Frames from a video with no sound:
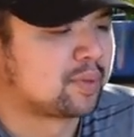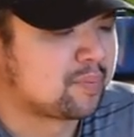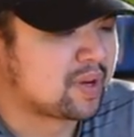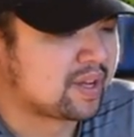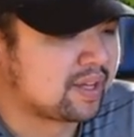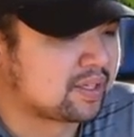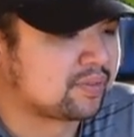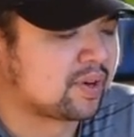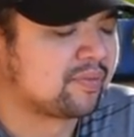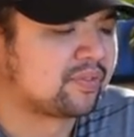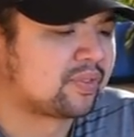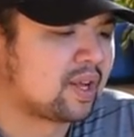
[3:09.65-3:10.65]
propagated
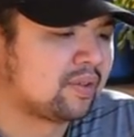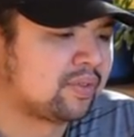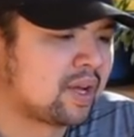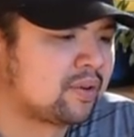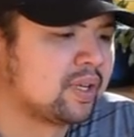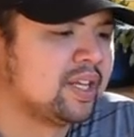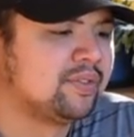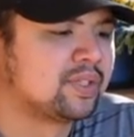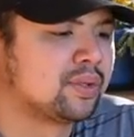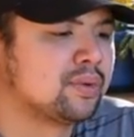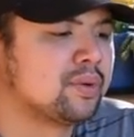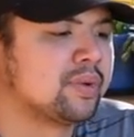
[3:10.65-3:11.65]
from flower leaves
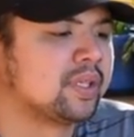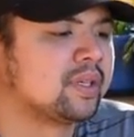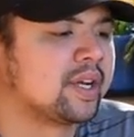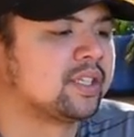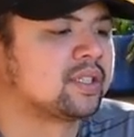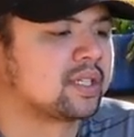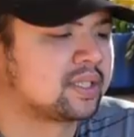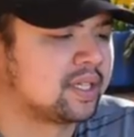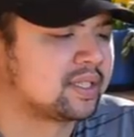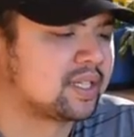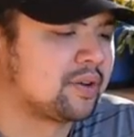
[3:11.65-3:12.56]
too with great success.